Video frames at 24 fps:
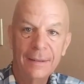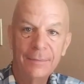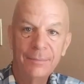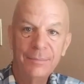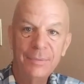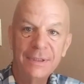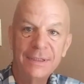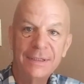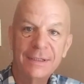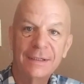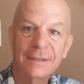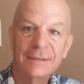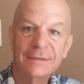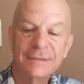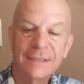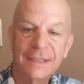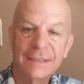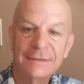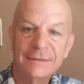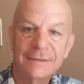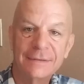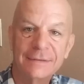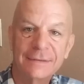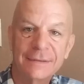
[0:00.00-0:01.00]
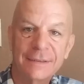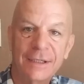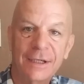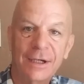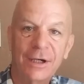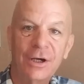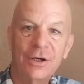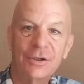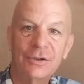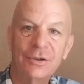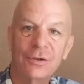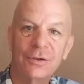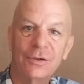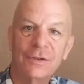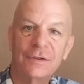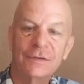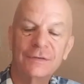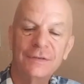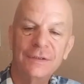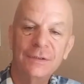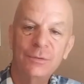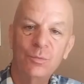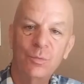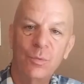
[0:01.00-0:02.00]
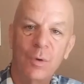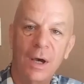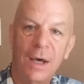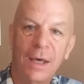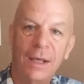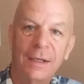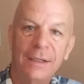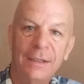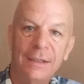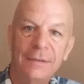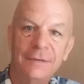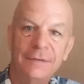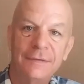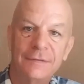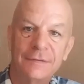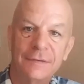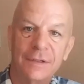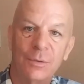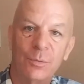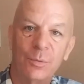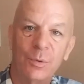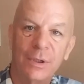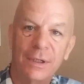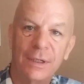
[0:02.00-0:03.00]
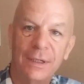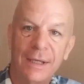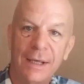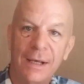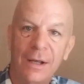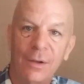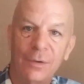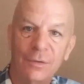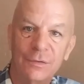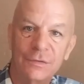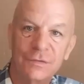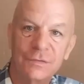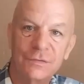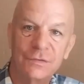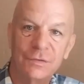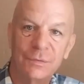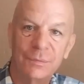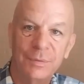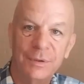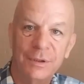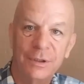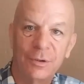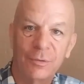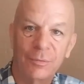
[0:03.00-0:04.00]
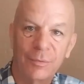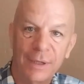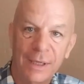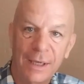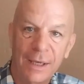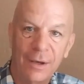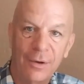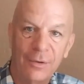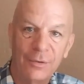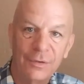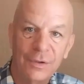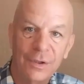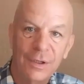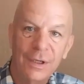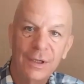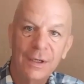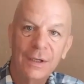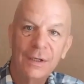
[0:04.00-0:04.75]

Because that's his character, because he wanted someone else to be around,